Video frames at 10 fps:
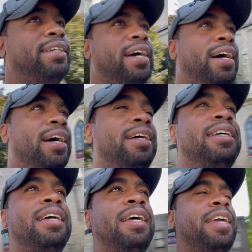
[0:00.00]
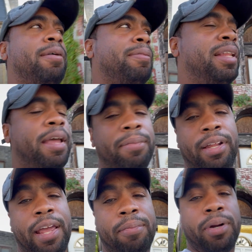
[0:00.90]
Can't remember the name of
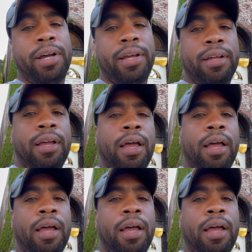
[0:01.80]
the neighborhood.